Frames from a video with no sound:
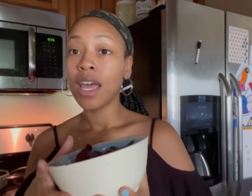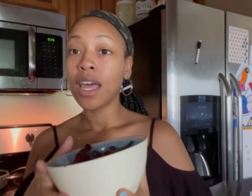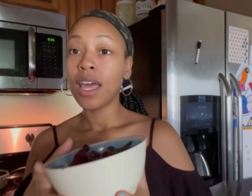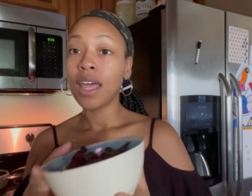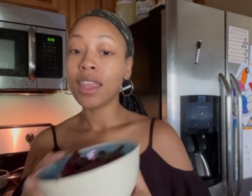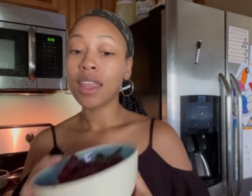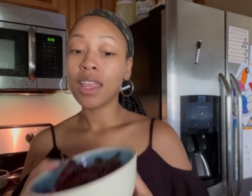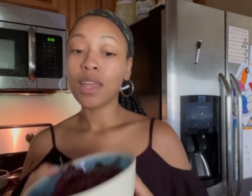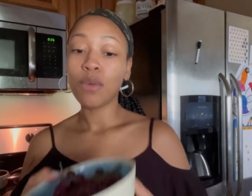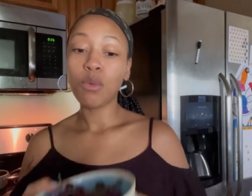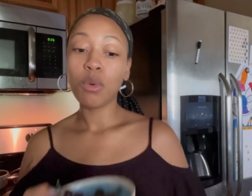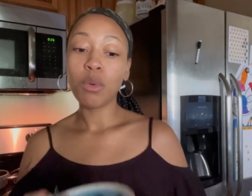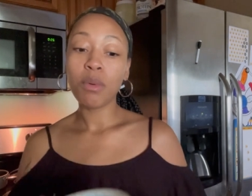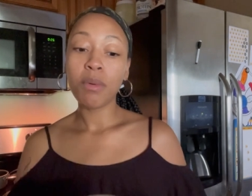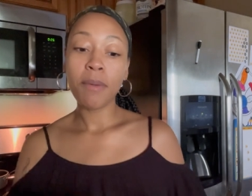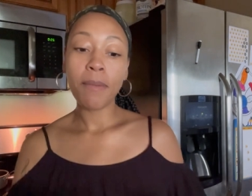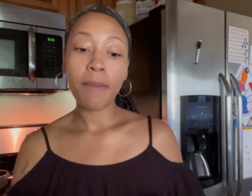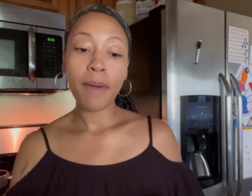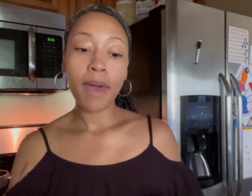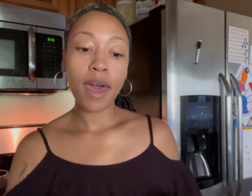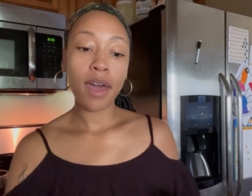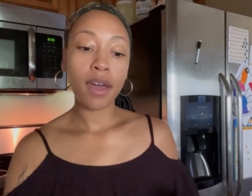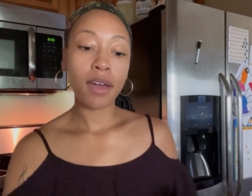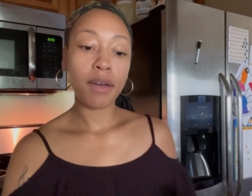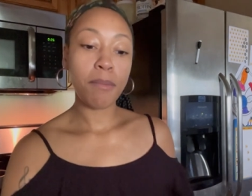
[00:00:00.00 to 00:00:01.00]
Then we'll be
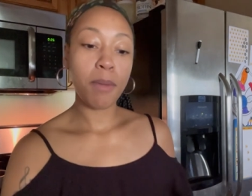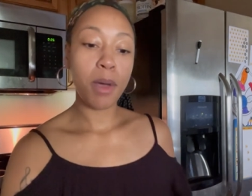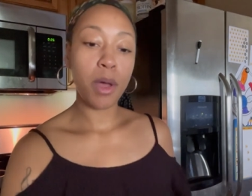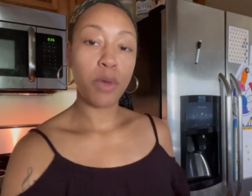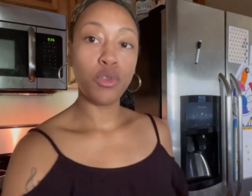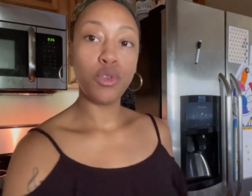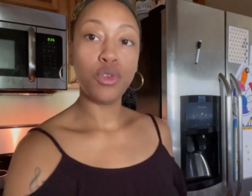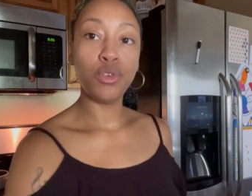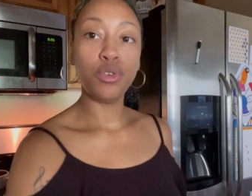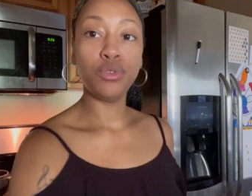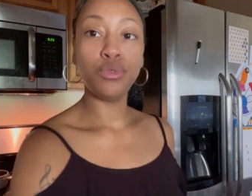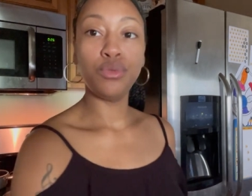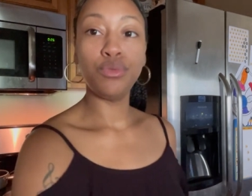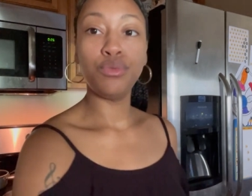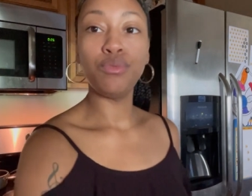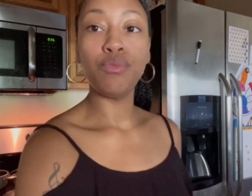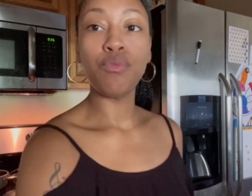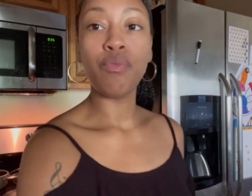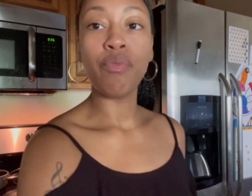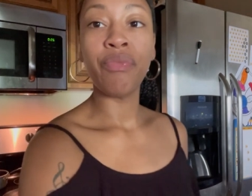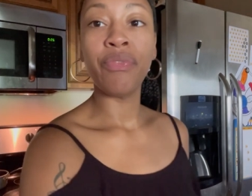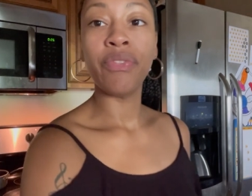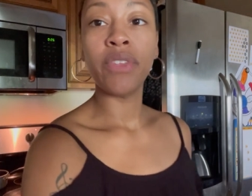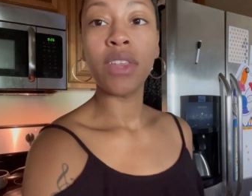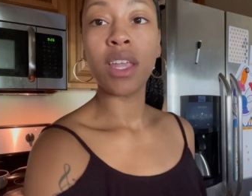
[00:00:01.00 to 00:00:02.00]
back about
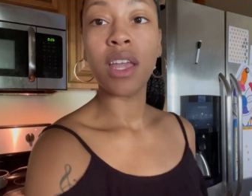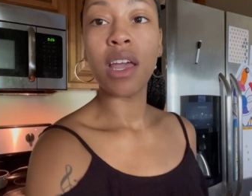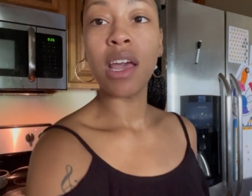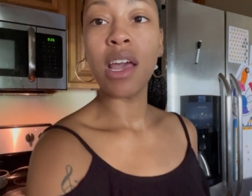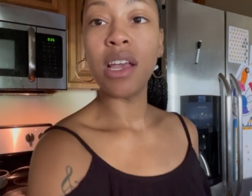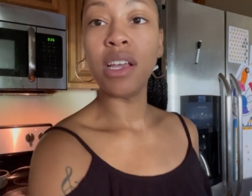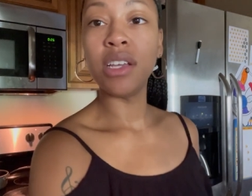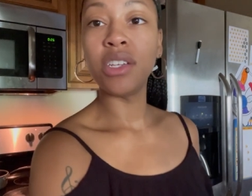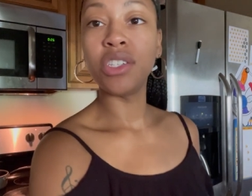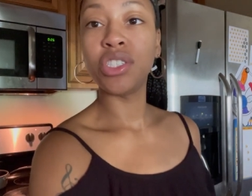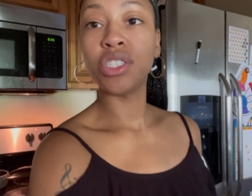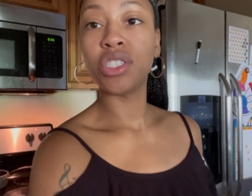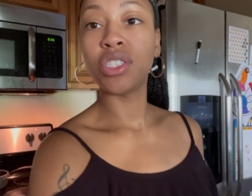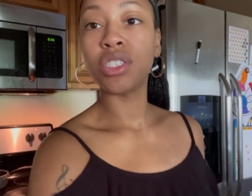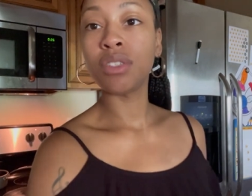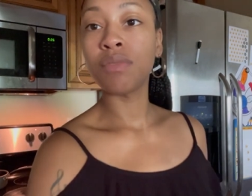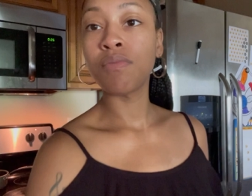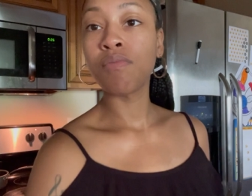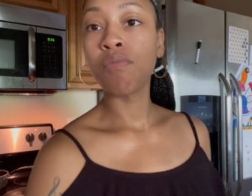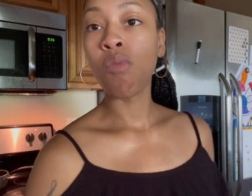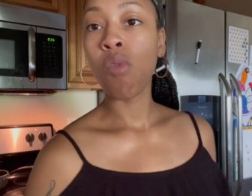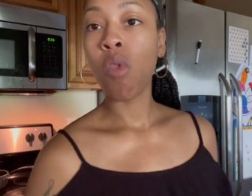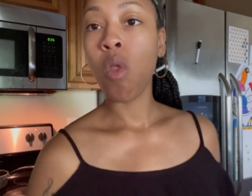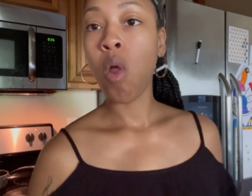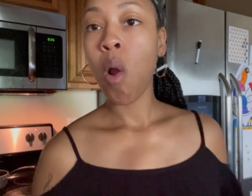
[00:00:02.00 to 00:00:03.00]
noon-ish,
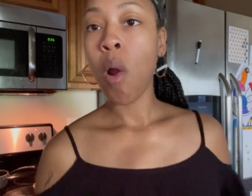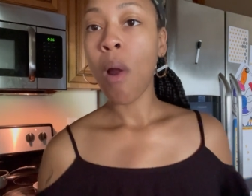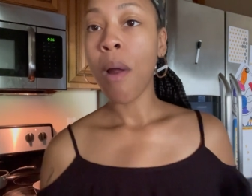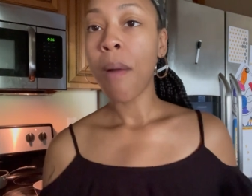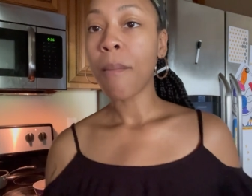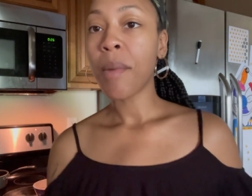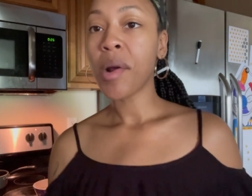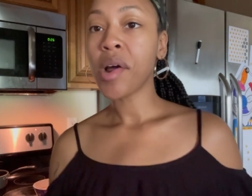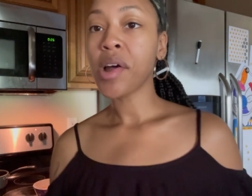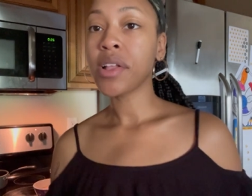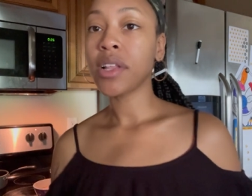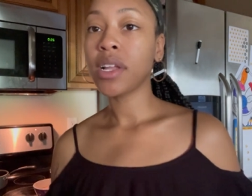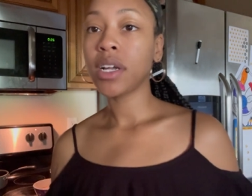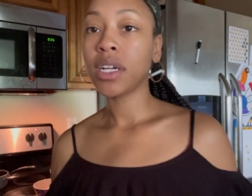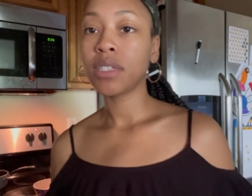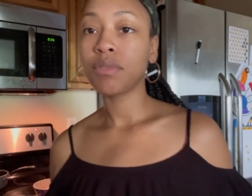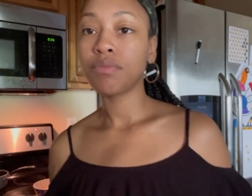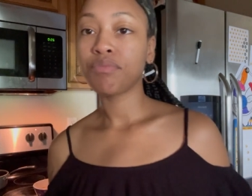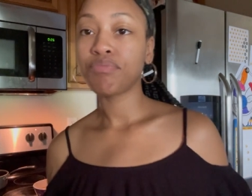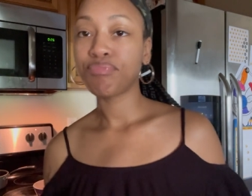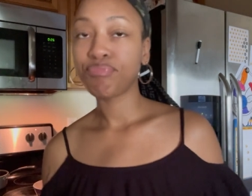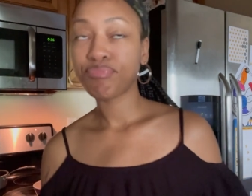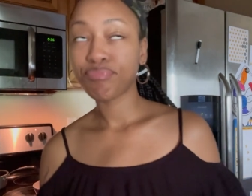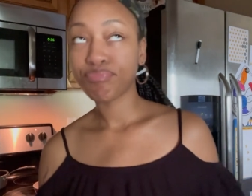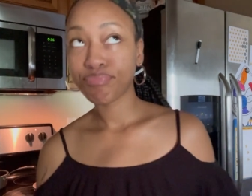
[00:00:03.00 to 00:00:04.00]
probably like
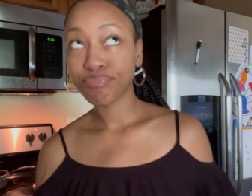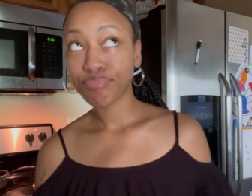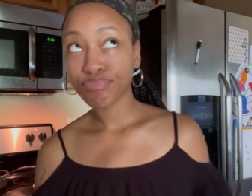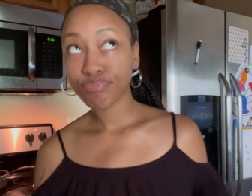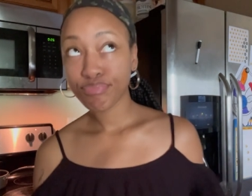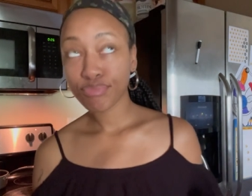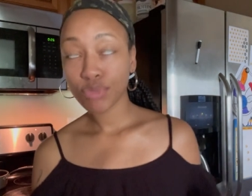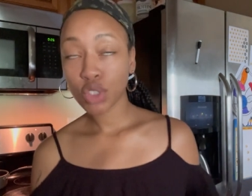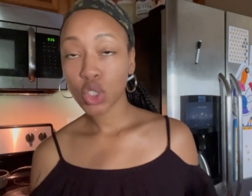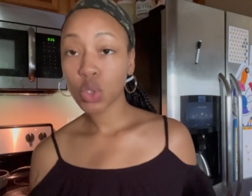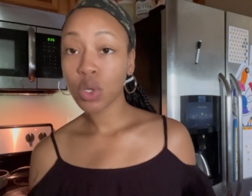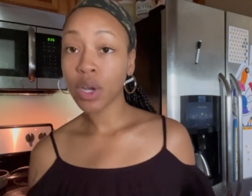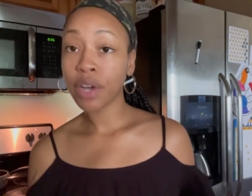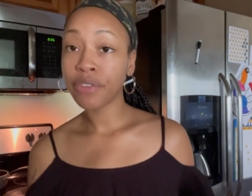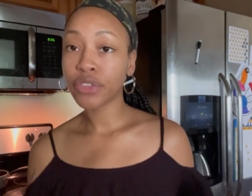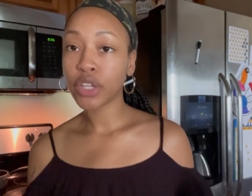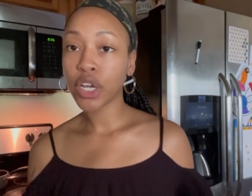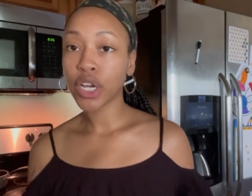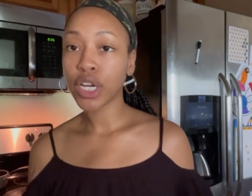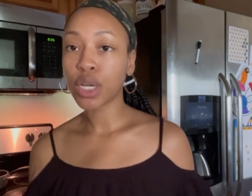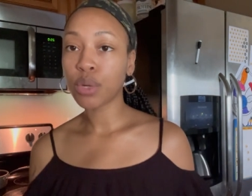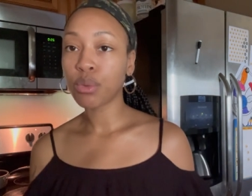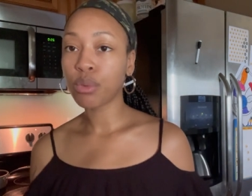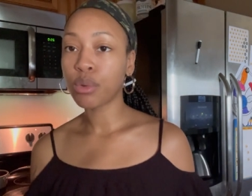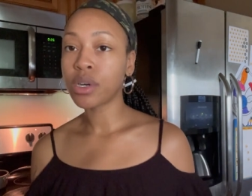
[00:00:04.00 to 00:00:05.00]

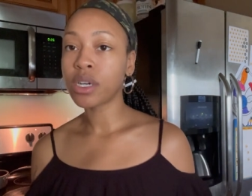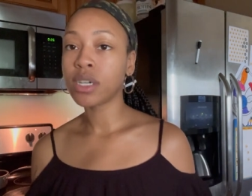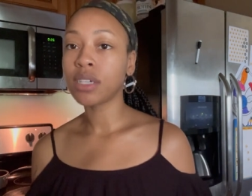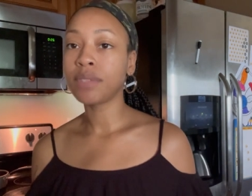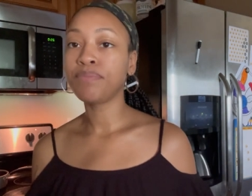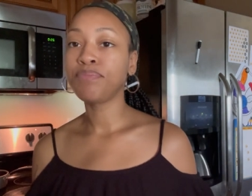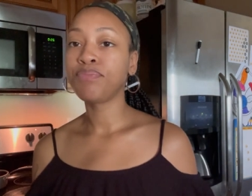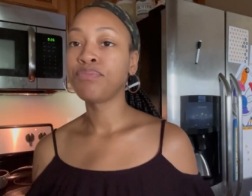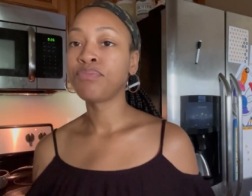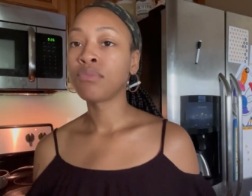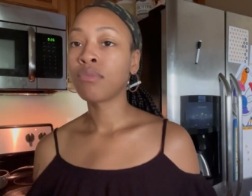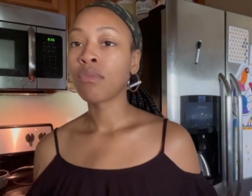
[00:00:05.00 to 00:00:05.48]
12:31,